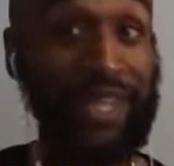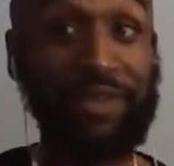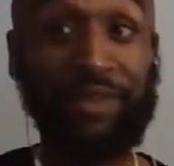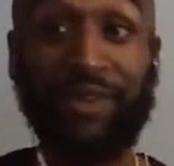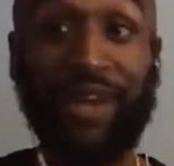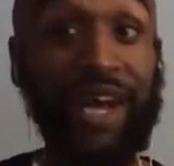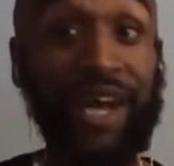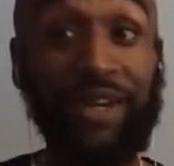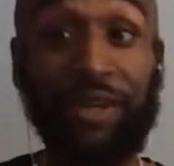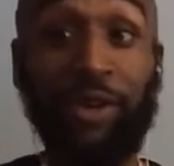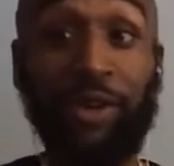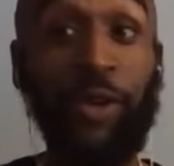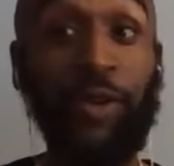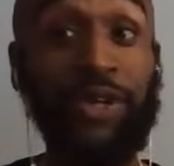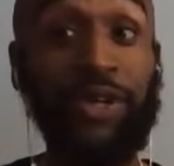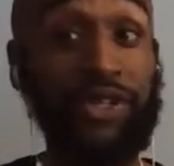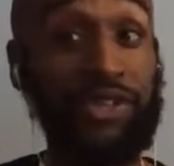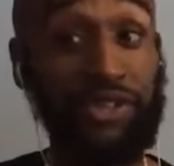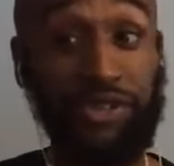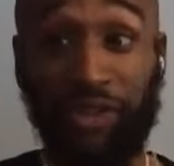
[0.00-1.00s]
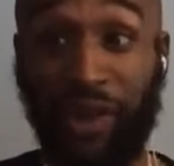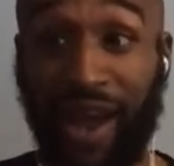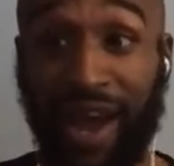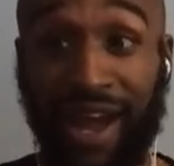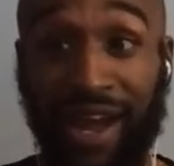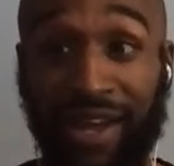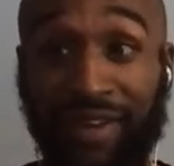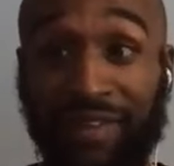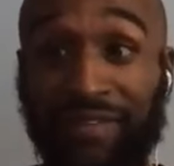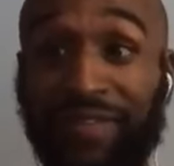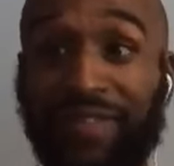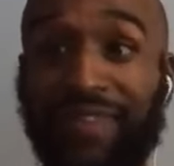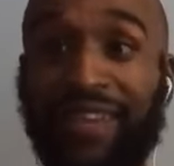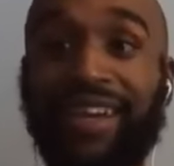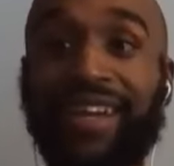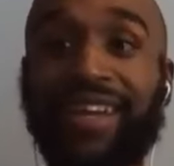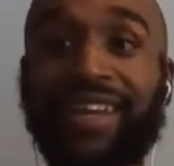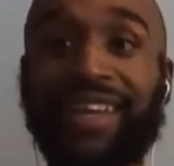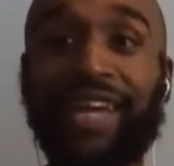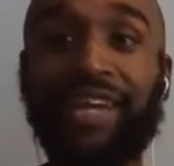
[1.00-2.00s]
like you're not, you don't want to drive.
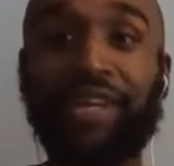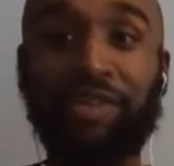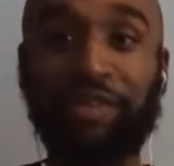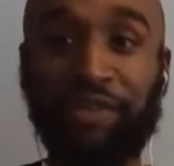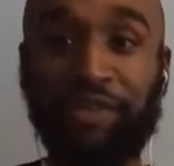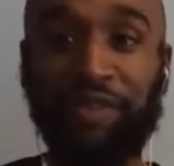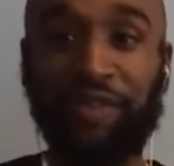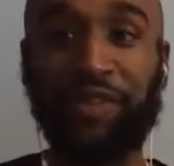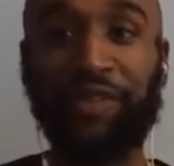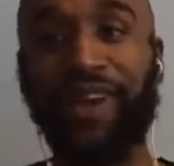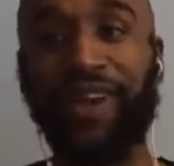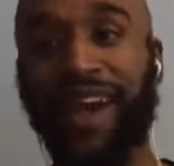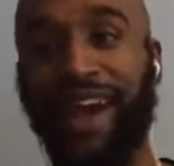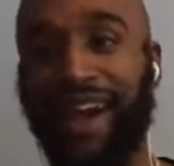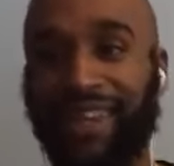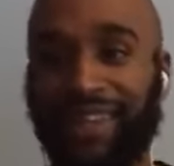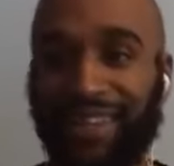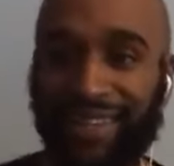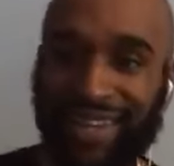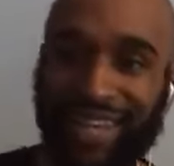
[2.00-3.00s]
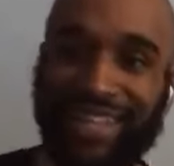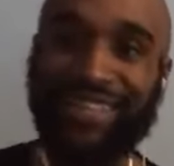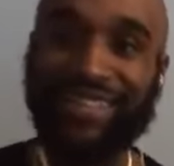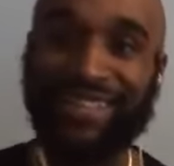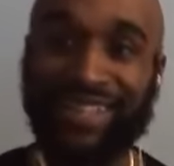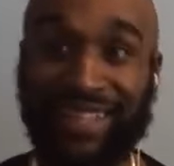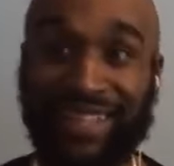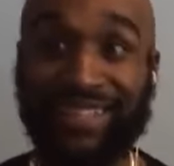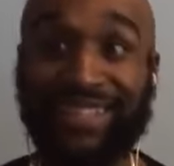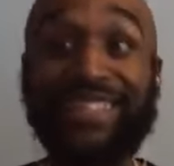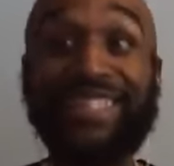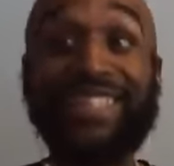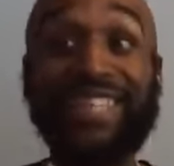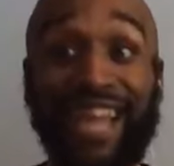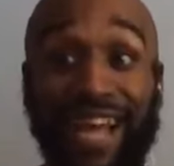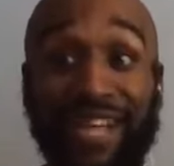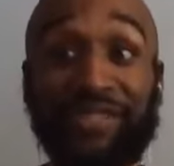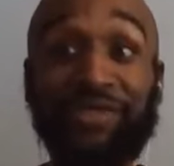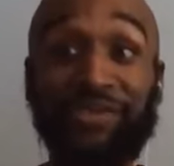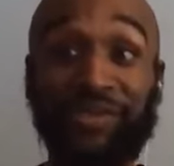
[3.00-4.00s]
Like you feel kind of like this,
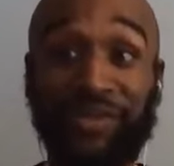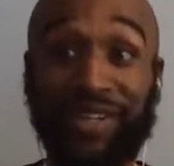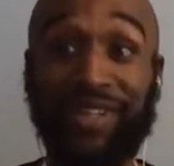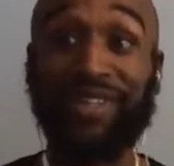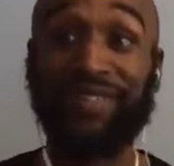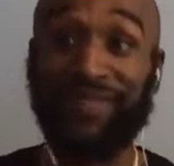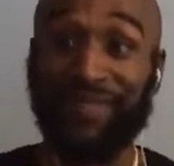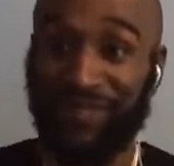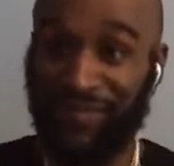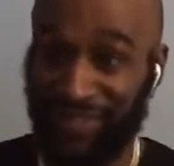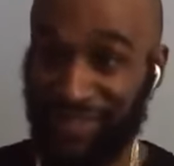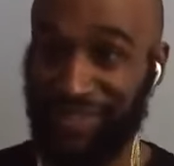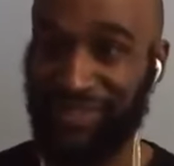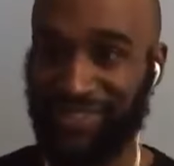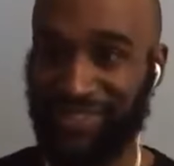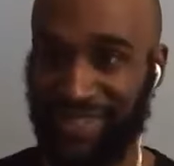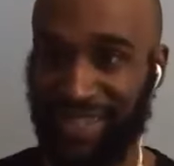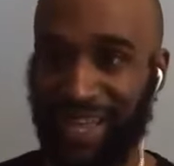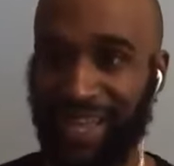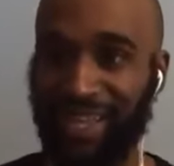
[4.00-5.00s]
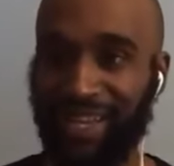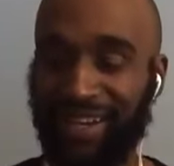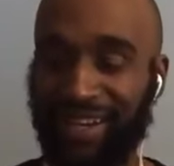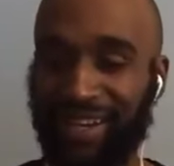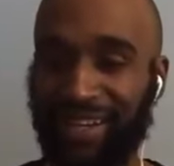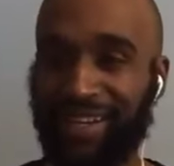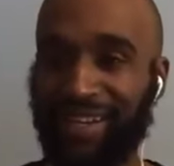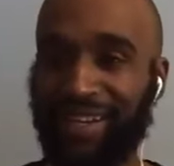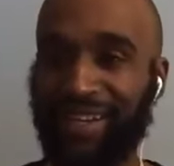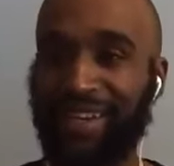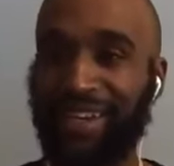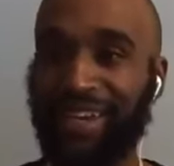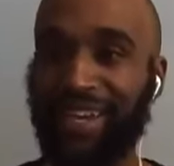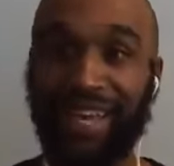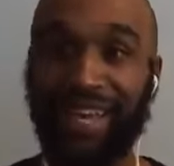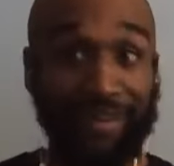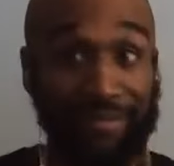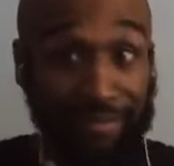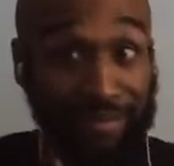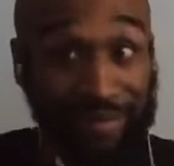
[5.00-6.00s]
and that's what it feels like.
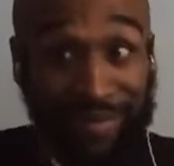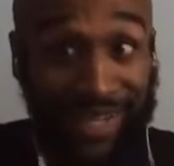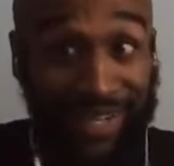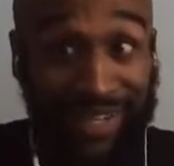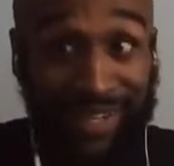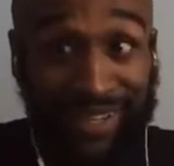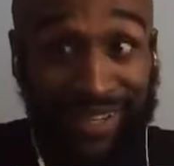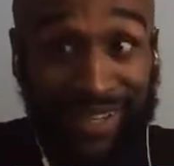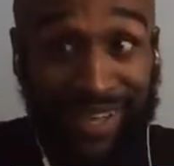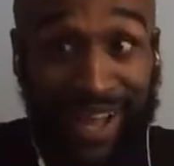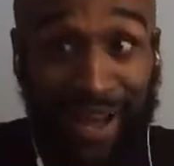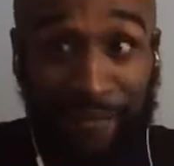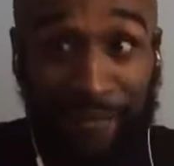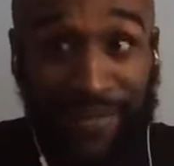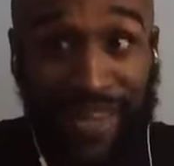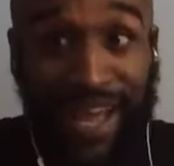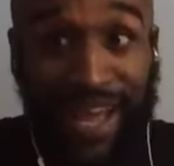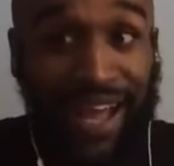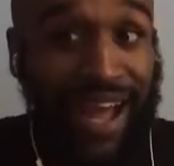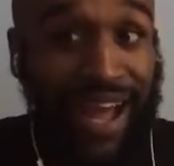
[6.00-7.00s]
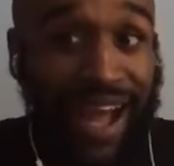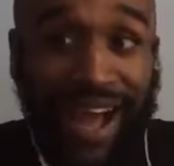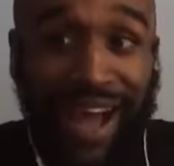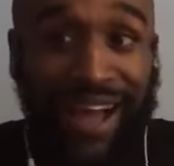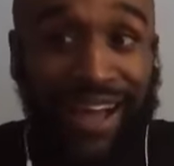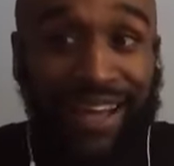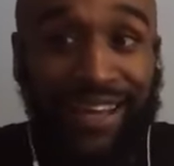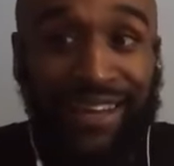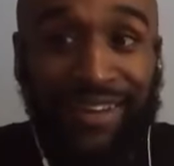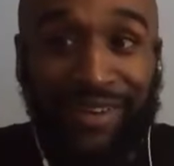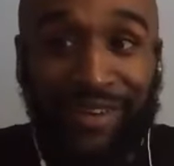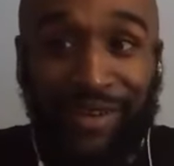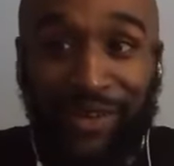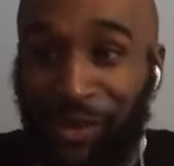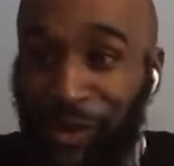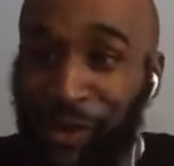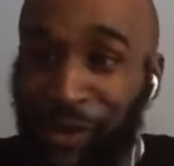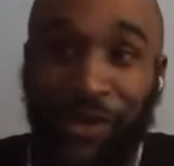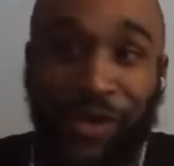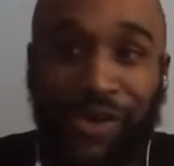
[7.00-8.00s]
But yeah. I'm not high
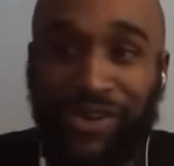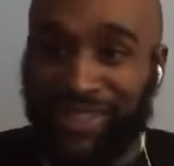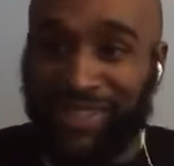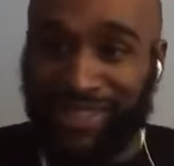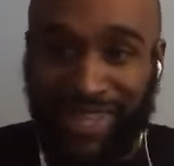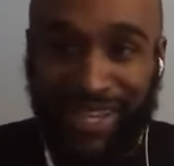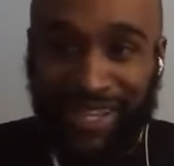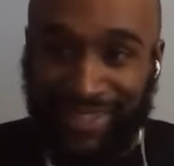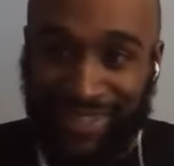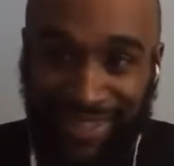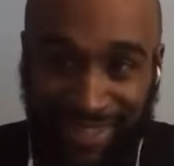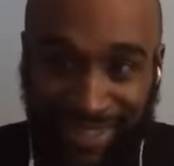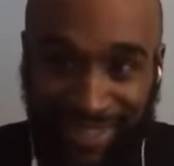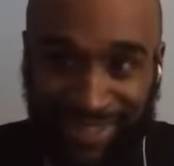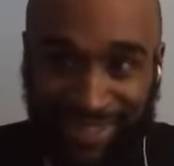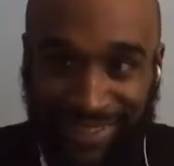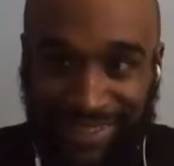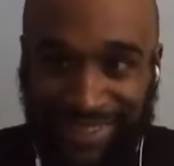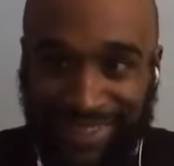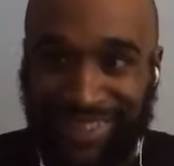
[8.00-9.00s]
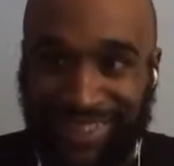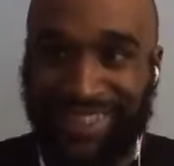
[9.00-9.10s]
or on psychedelics.